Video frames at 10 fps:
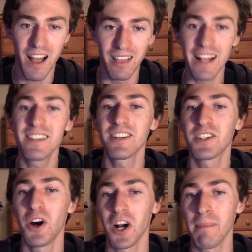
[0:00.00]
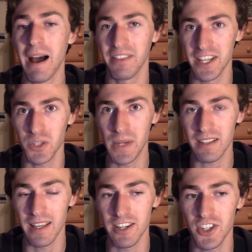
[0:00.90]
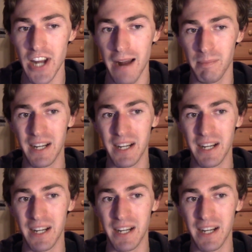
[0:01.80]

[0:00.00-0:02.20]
let's just talk about this week's latest chapter,